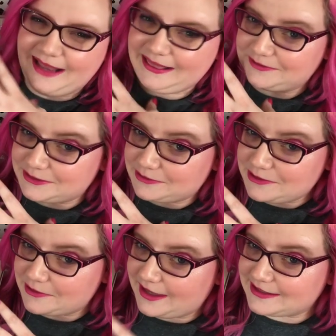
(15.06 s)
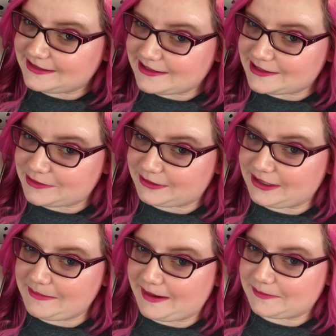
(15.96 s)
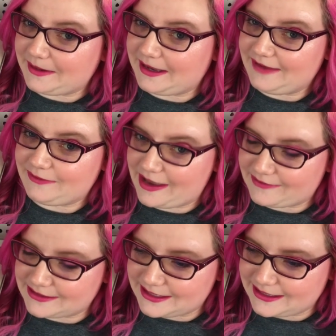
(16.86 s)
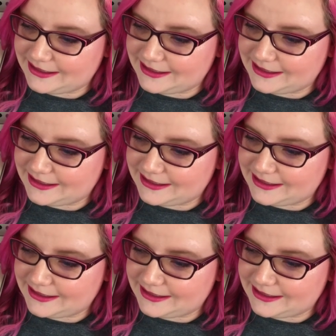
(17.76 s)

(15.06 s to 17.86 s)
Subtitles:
I love Stranger Things Season 3, by the way. If you haven't seen